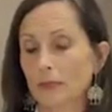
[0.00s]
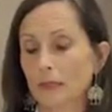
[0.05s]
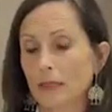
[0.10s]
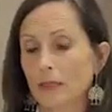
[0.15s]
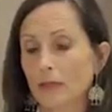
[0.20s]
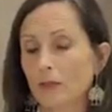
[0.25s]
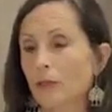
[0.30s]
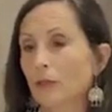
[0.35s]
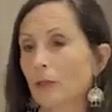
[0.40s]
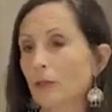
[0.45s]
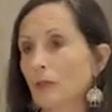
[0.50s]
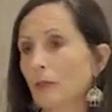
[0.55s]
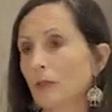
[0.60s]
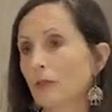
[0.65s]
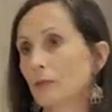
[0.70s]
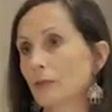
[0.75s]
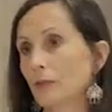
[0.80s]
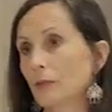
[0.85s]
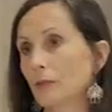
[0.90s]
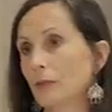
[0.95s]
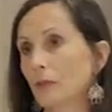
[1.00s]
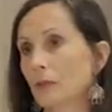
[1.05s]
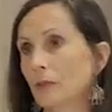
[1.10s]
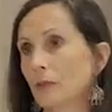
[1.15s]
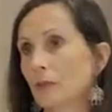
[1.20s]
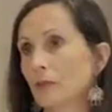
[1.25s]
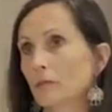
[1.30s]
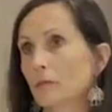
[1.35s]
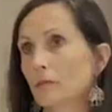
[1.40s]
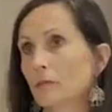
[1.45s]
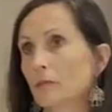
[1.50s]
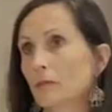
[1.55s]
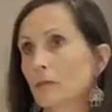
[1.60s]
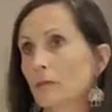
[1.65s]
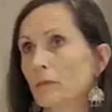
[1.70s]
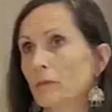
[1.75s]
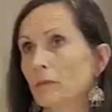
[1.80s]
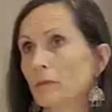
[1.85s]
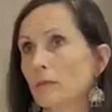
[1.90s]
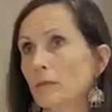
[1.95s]
in terms of
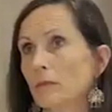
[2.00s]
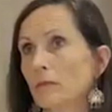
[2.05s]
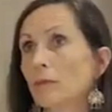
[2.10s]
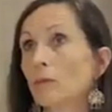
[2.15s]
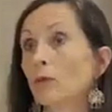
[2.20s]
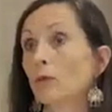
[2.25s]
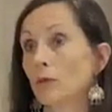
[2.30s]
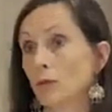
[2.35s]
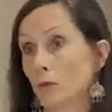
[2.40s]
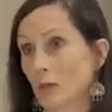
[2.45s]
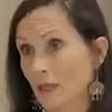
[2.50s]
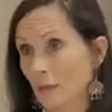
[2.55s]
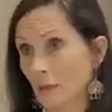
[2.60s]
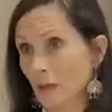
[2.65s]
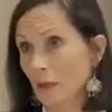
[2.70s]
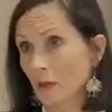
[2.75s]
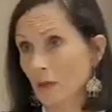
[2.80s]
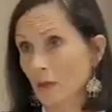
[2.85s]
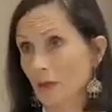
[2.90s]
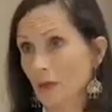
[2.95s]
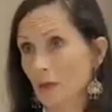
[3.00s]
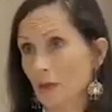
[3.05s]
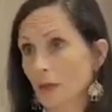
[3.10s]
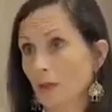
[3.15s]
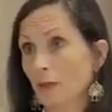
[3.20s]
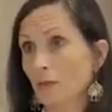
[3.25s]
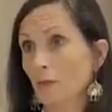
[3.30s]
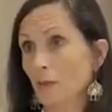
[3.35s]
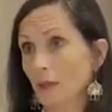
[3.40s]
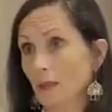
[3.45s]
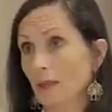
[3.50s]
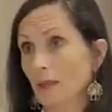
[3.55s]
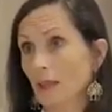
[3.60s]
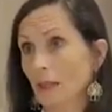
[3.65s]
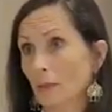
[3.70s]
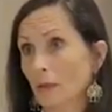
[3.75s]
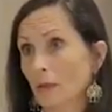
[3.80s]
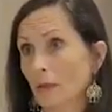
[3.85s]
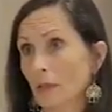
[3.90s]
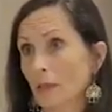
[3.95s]
more transparency on what is
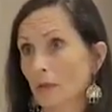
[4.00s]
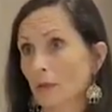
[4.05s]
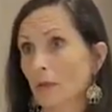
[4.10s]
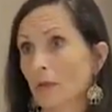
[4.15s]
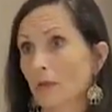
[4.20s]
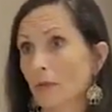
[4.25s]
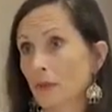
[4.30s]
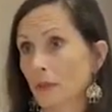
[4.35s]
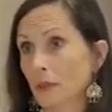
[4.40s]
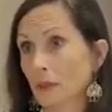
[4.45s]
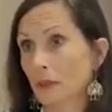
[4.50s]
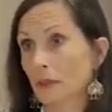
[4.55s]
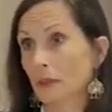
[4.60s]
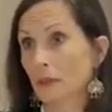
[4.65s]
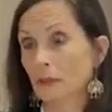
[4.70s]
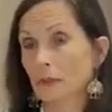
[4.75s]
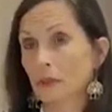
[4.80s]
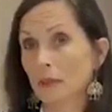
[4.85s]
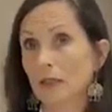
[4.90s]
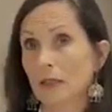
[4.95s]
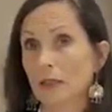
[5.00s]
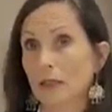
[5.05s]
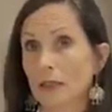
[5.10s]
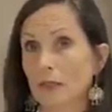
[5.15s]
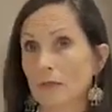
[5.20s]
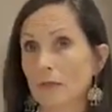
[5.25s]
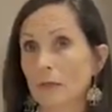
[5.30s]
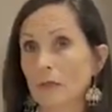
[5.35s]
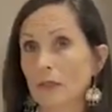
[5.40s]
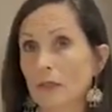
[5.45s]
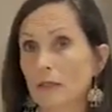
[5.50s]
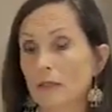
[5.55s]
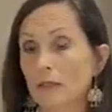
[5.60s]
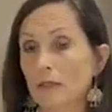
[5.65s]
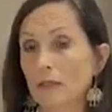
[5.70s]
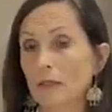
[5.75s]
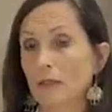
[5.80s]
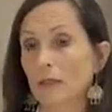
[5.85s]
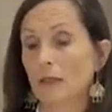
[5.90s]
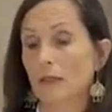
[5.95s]
happening, we've seen, I mean, there
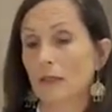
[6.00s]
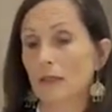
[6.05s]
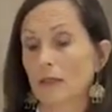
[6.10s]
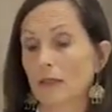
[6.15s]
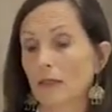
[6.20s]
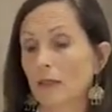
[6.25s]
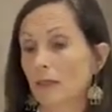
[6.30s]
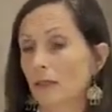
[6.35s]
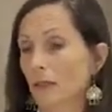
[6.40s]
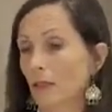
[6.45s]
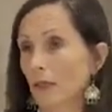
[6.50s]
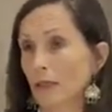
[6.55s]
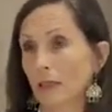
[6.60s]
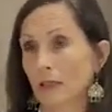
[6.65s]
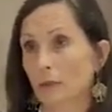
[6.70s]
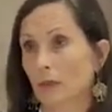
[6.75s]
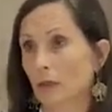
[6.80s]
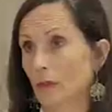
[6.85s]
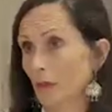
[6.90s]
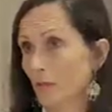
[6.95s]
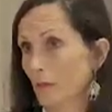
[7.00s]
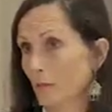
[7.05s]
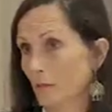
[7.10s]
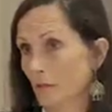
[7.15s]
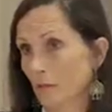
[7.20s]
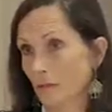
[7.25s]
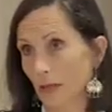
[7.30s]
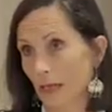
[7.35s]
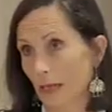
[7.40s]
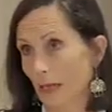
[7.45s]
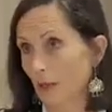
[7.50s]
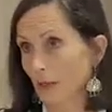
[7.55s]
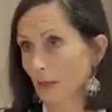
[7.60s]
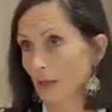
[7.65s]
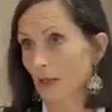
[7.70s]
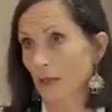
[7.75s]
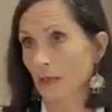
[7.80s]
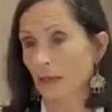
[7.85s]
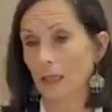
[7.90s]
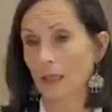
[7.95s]
has been
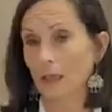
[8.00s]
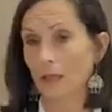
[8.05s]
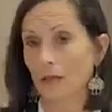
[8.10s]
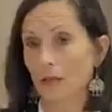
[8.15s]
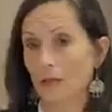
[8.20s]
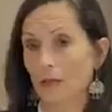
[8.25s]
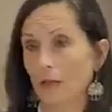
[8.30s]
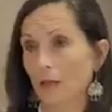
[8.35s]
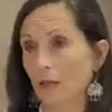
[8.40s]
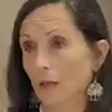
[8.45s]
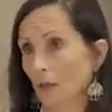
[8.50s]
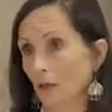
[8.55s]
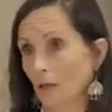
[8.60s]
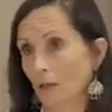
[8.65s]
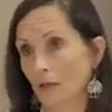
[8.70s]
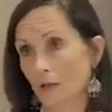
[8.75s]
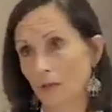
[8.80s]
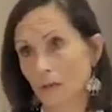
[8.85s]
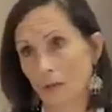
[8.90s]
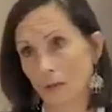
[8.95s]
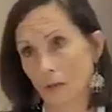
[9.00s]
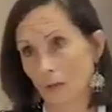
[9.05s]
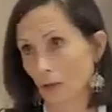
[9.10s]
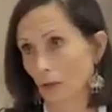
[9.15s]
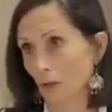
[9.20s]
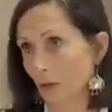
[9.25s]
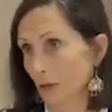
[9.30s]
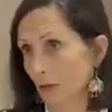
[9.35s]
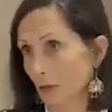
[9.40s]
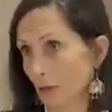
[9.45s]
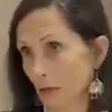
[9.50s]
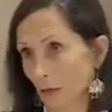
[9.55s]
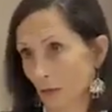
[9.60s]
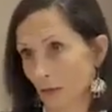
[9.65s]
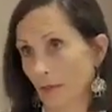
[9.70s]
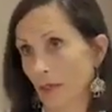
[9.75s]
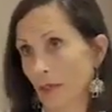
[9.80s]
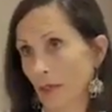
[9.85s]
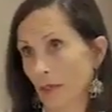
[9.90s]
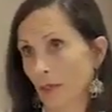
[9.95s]
violence against young girls. In
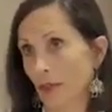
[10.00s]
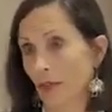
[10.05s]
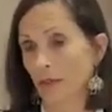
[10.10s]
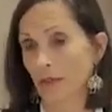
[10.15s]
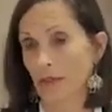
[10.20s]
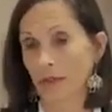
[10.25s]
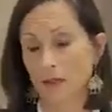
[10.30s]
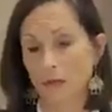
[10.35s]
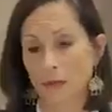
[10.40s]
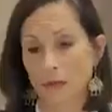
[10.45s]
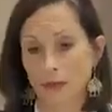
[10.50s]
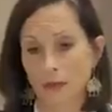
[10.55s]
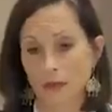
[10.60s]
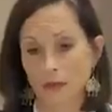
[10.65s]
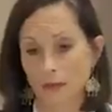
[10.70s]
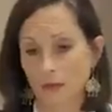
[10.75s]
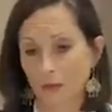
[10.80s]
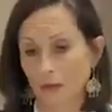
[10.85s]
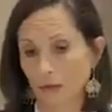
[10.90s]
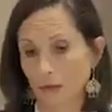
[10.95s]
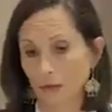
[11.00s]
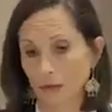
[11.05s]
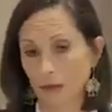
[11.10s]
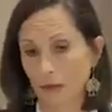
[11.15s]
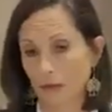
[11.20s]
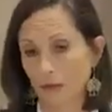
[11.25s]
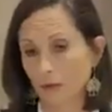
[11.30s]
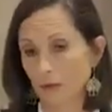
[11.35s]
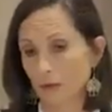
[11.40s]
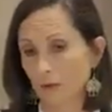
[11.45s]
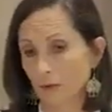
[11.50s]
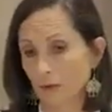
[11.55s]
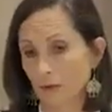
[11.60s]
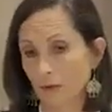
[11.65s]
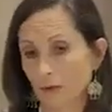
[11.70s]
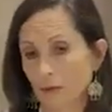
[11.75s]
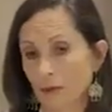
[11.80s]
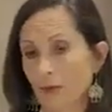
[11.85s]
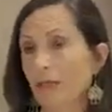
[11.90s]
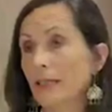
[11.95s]
fact, there has been, I mean,
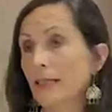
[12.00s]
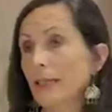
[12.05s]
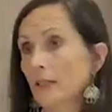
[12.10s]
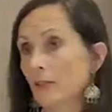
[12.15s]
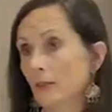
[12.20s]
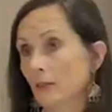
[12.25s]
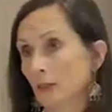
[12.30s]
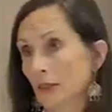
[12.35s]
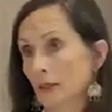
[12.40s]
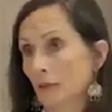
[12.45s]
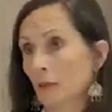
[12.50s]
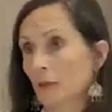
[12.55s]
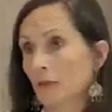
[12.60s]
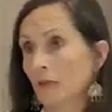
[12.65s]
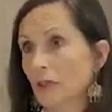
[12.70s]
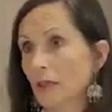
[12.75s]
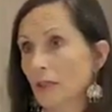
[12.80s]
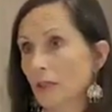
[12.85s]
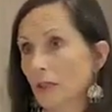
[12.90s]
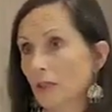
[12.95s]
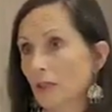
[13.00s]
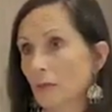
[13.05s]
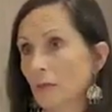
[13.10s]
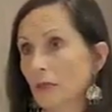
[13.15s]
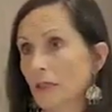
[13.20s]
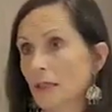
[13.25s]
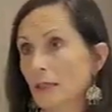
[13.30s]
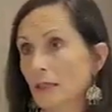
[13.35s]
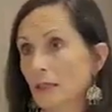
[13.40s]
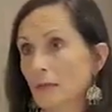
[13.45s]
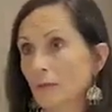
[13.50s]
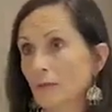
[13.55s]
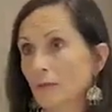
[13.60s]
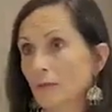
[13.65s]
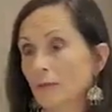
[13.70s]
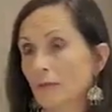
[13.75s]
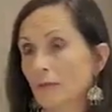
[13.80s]
the latest that we've seen in the media,